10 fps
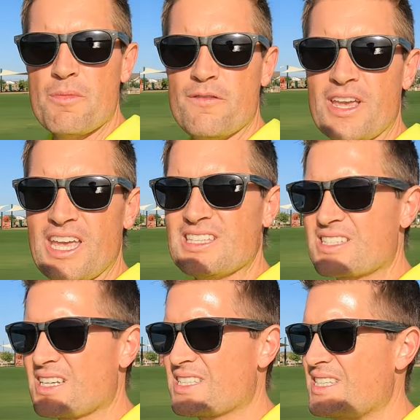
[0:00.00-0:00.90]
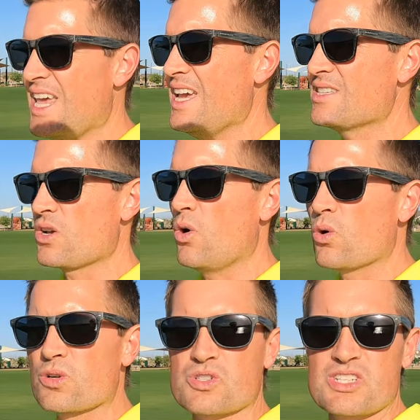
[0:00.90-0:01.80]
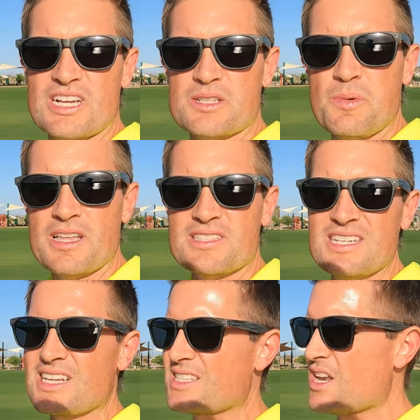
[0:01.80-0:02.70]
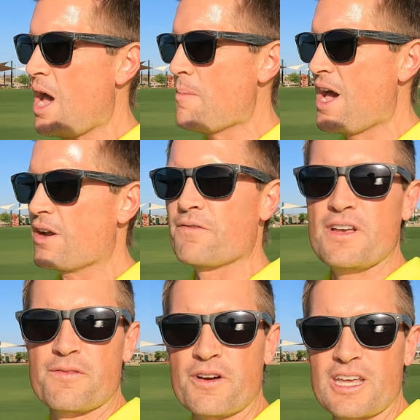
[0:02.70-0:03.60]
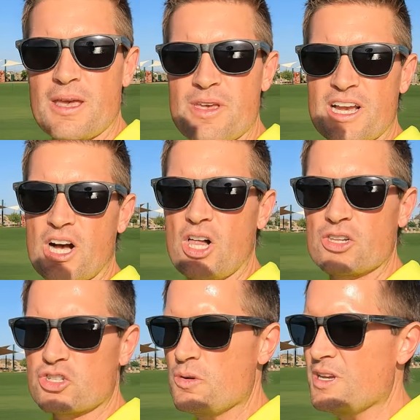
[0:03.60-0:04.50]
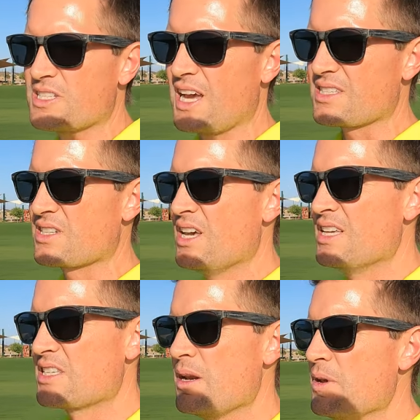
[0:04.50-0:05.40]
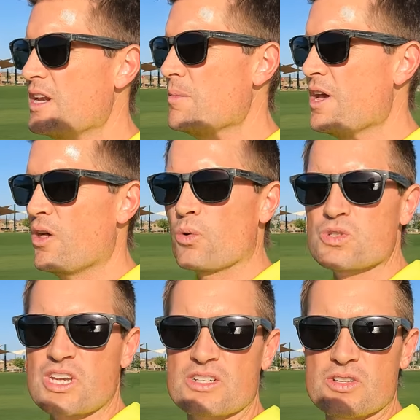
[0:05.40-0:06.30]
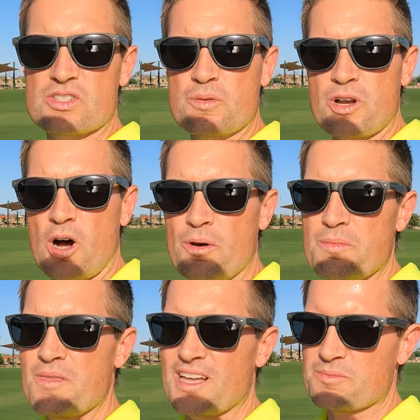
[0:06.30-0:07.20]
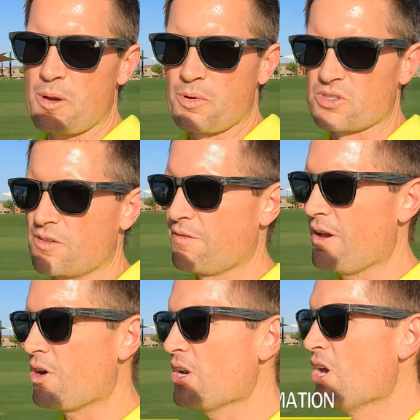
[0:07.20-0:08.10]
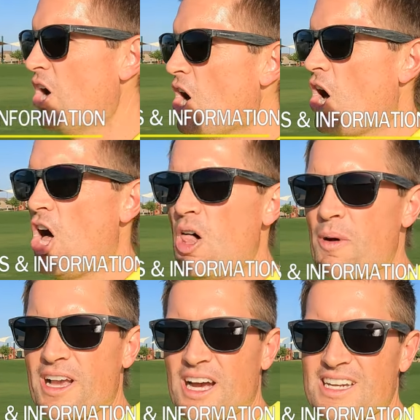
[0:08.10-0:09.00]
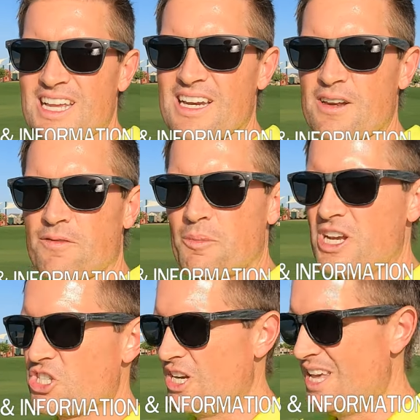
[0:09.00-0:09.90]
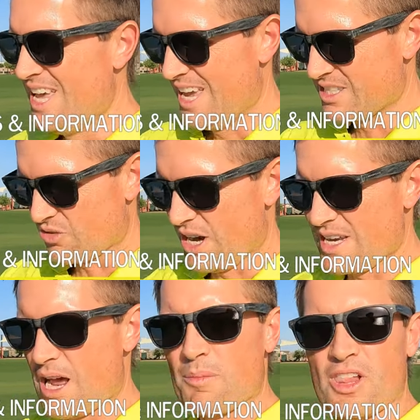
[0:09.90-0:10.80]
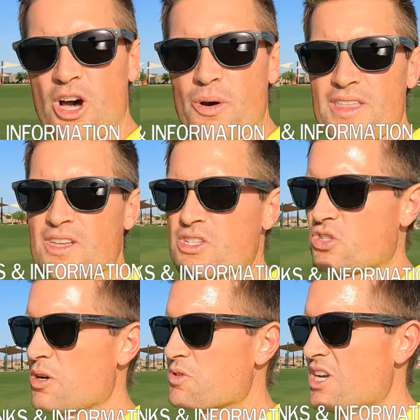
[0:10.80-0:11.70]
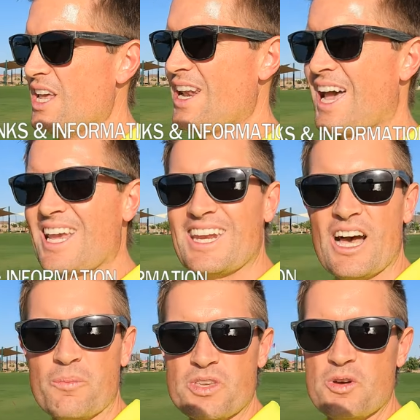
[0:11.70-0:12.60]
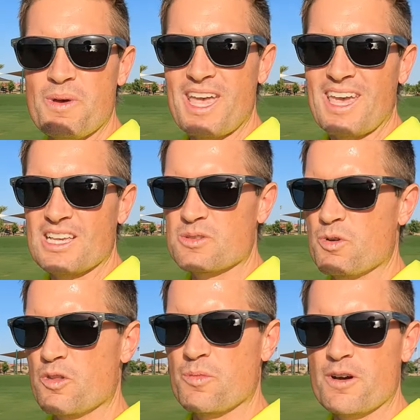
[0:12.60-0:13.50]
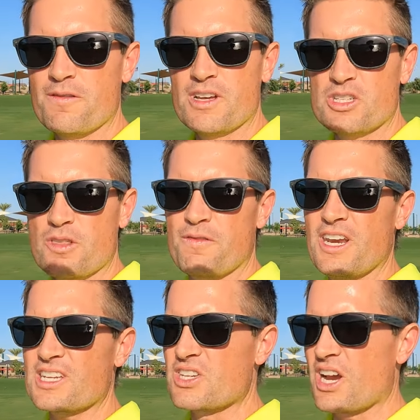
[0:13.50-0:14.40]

moving in six days or six months, it does not matter. Feel free to give me a call, shoot me a text, send me an email or schedule a Zoom call with me. That's my personal favorite. All my contact information, it's right down below in the description and I can help you make a smooth move to the Phoenix